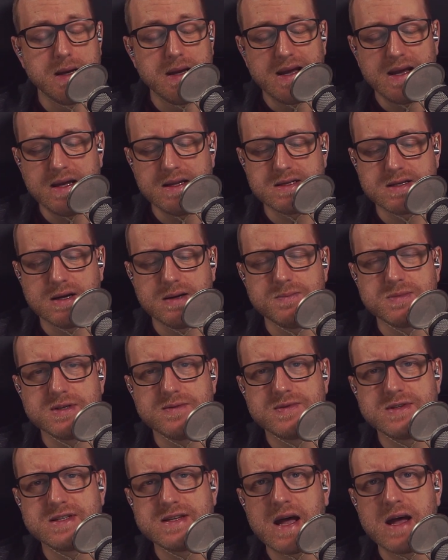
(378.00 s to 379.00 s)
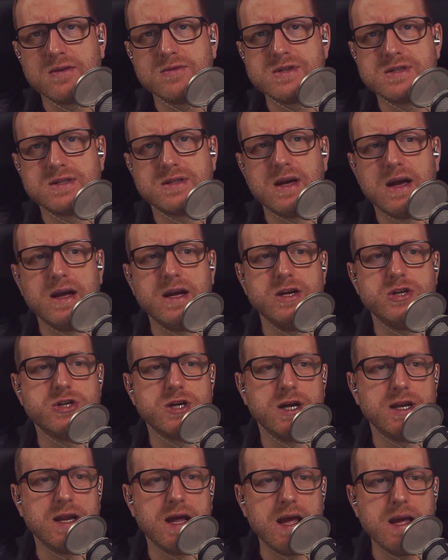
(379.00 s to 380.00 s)
In terms of soundstage
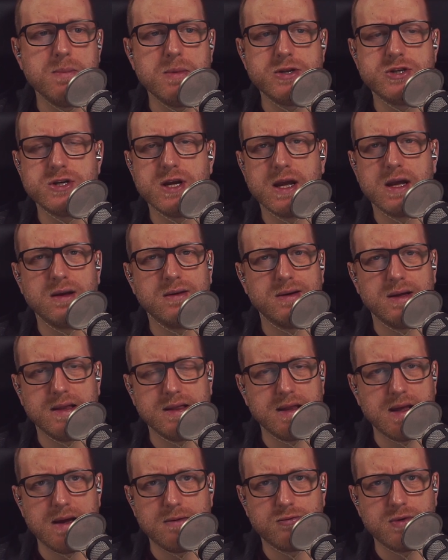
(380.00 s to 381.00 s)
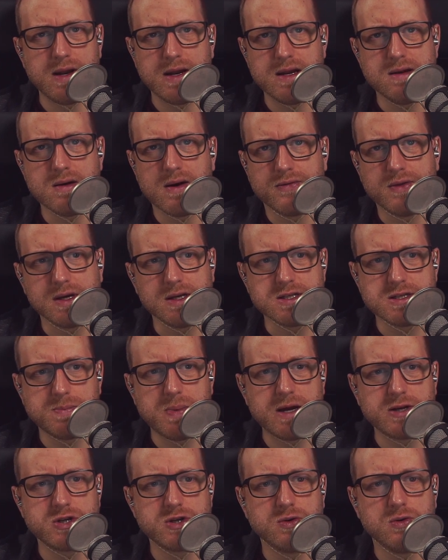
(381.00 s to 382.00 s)
and imaging, they're really nothing
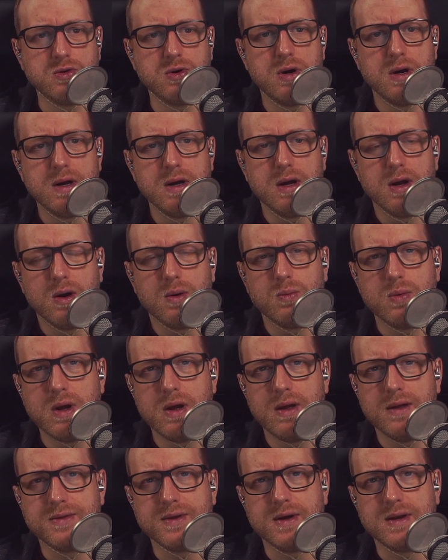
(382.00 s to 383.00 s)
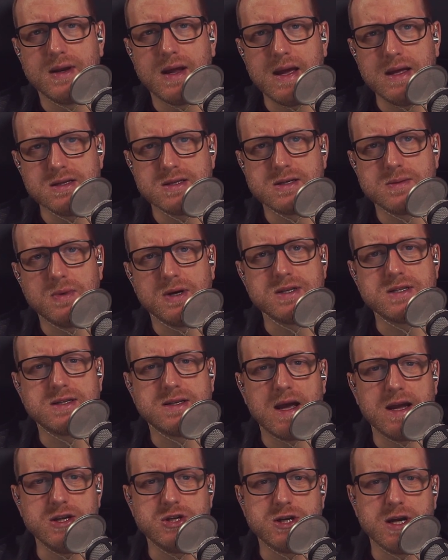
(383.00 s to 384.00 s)
special, with an intimate
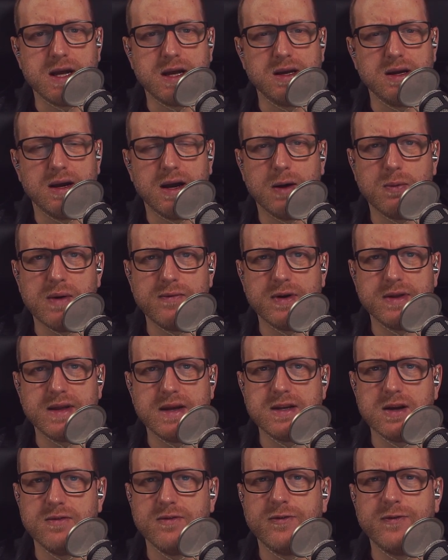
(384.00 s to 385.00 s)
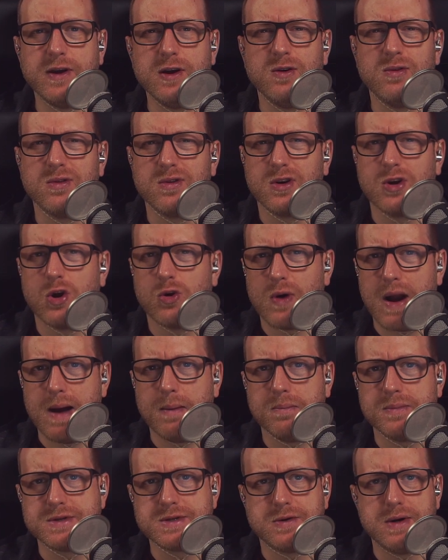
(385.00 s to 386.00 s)
staging. However, they don't feel
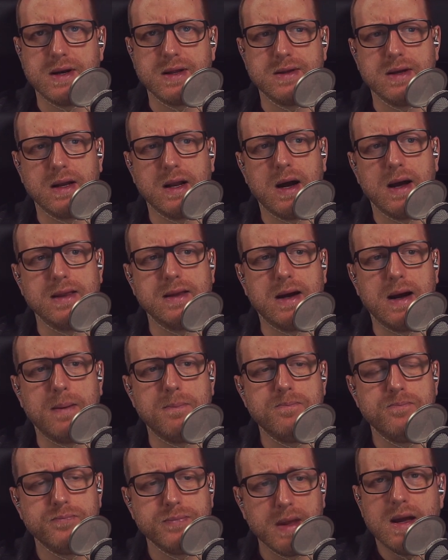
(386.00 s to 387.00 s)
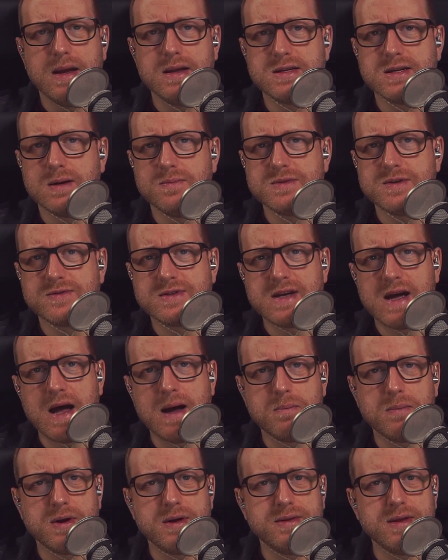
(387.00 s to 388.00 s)
cramped or anything like that. In terms of
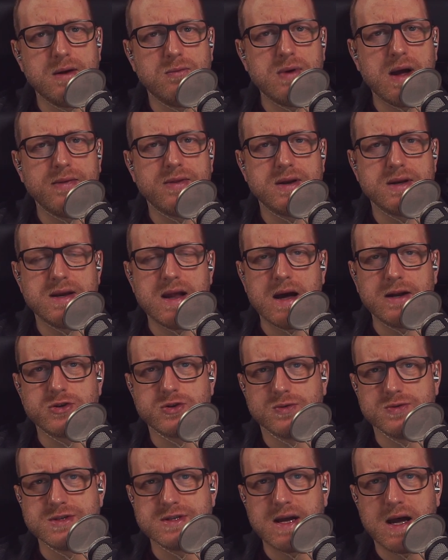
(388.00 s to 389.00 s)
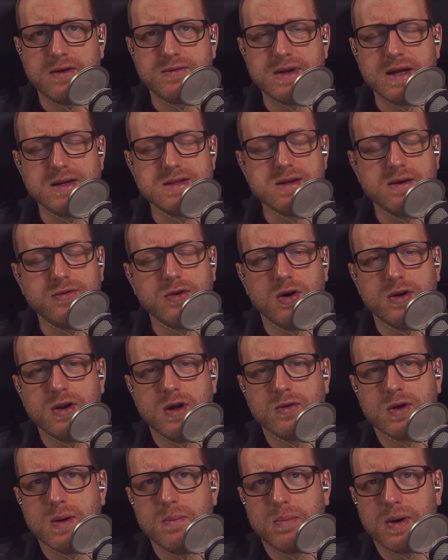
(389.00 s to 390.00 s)
timbre, they're rather natural sounding, so I've got no
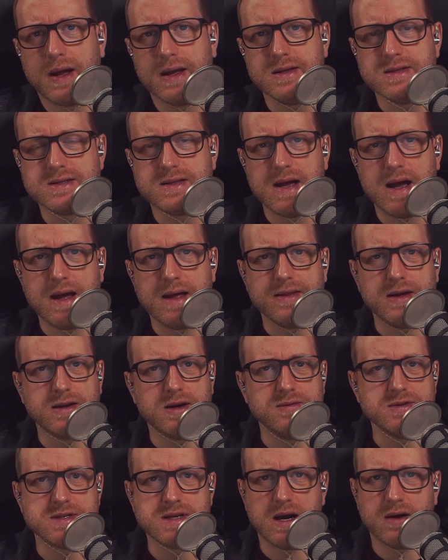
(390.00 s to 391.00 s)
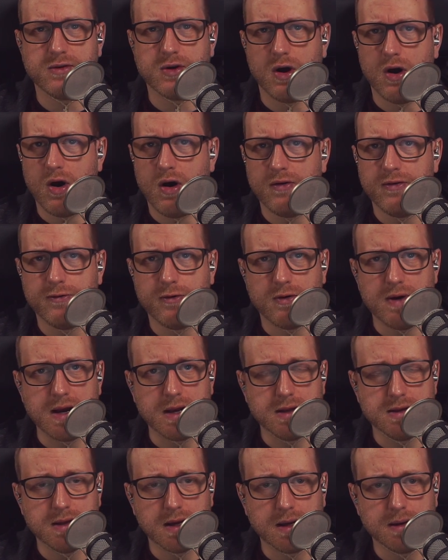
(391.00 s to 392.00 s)
complaints there. They don't sound off or
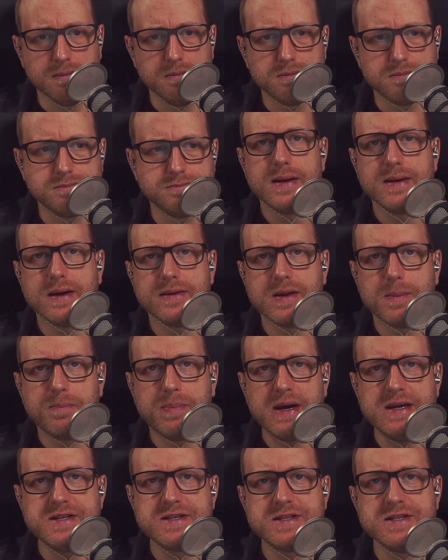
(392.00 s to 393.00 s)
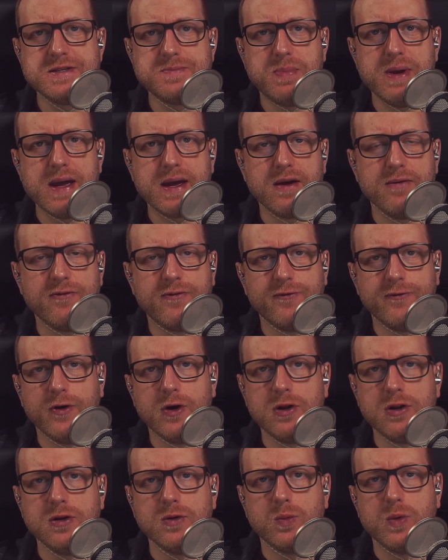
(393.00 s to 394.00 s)
anything. And the bass is big and
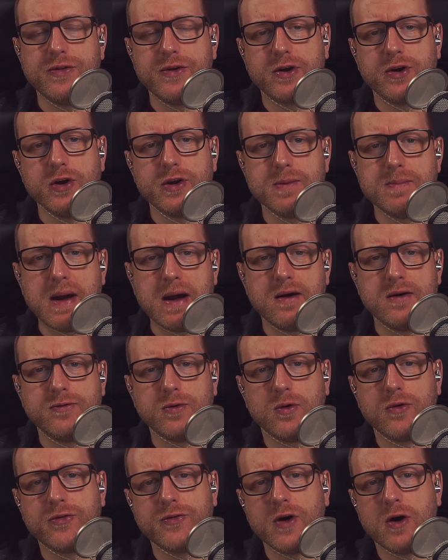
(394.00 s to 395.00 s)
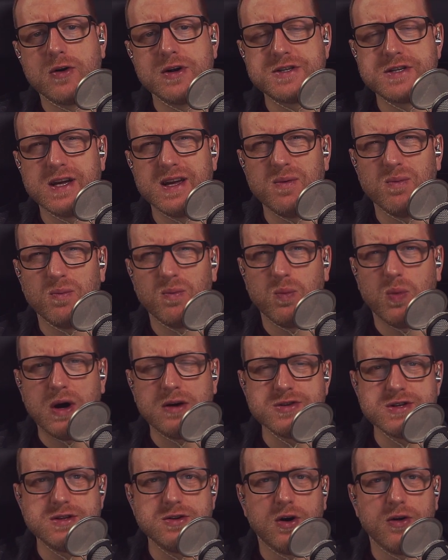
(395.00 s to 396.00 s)
full with a good amount of authority.
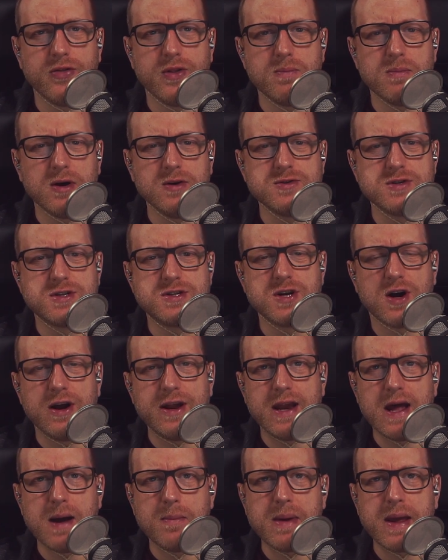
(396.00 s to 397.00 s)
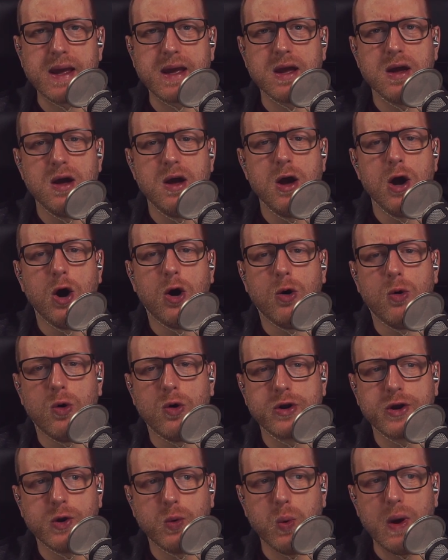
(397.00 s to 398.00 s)
Whilst not the most dynamic or
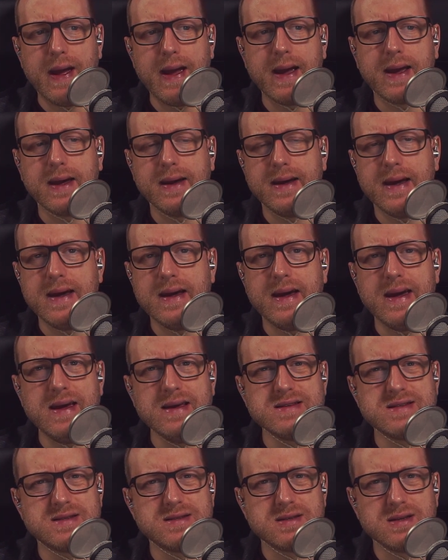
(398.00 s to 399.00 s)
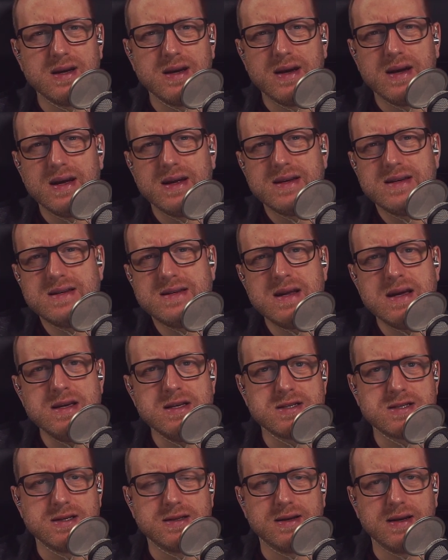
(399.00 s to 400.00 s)
quick, it is
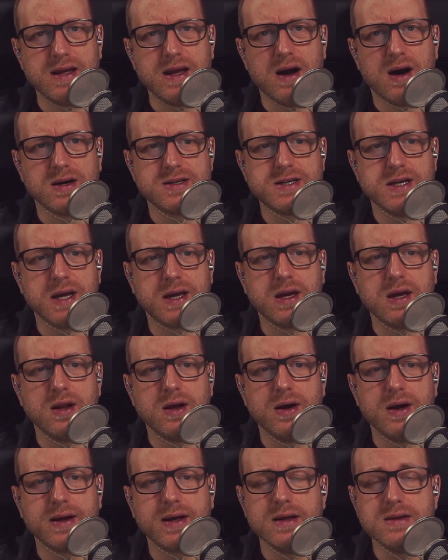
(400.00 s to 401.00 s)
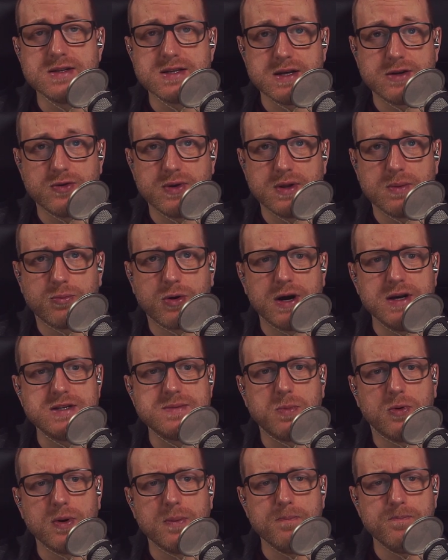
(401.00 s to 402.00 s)
decently articulate considering the price
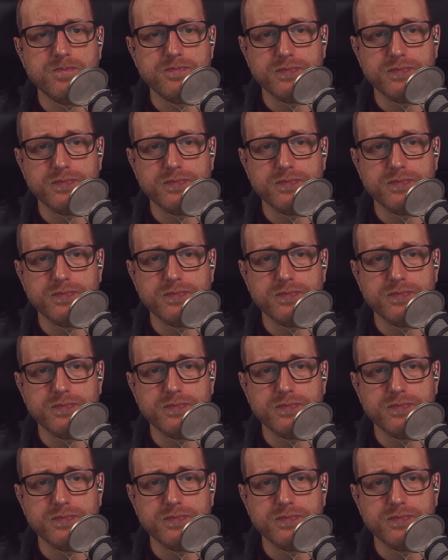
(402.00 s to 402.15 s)
point.